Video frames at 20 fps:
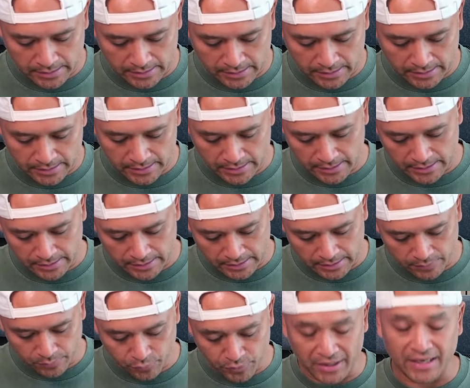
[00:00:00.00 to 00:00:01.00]

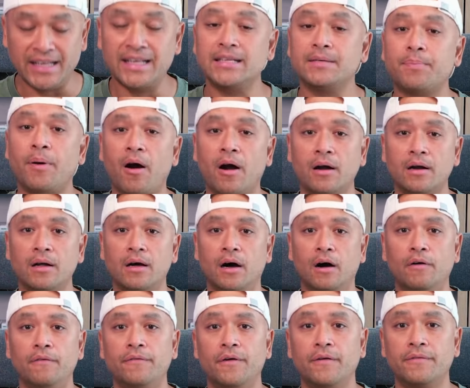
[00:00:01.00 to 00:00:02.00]
release part
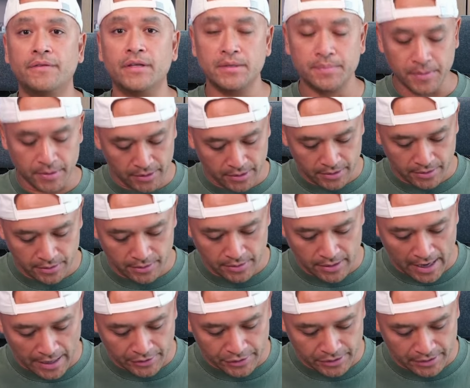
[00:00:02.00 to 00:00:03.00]
of this particular
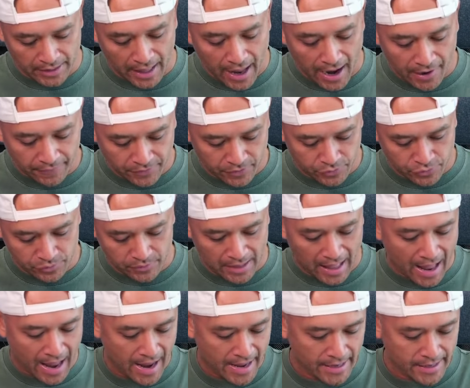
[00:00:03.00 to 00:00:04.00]
IG Live, the
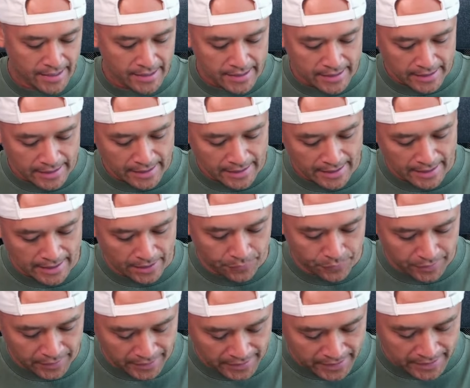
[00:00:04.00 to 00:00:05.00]
July
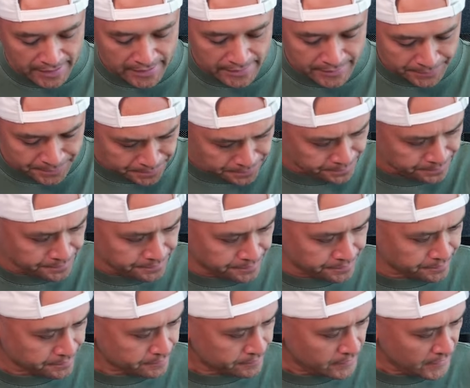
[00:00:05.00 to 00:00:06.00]
release,
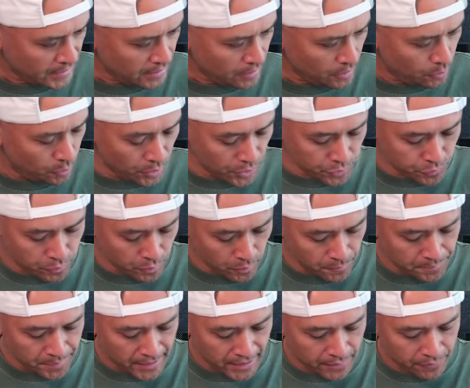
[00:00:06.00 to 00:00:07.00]
which will
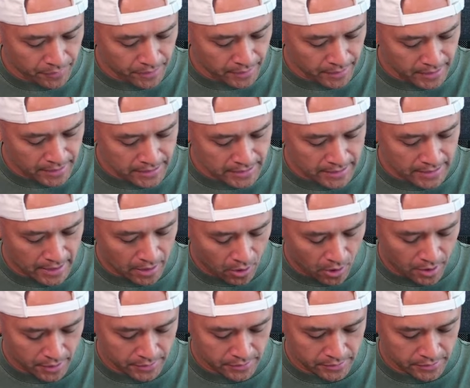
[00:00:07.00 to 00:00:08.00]
be released
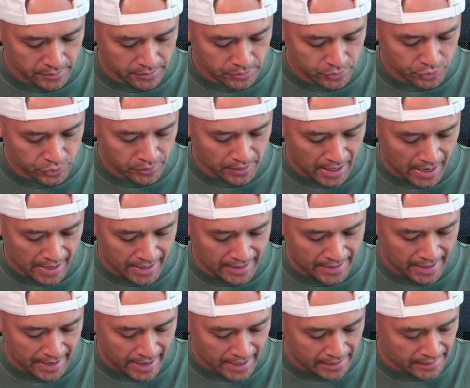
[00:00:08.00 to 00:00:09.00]
on July
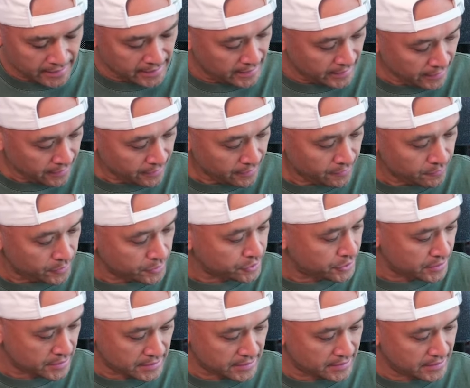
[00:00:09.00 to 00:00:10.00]
18th, which
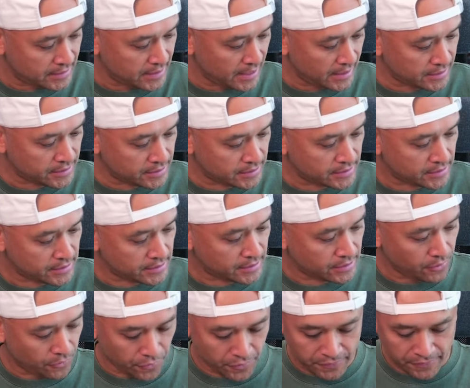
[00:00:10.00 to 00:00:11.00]
is next
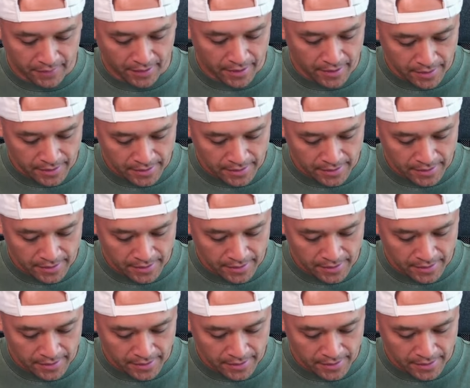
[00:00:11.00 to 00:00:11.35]
Thursday,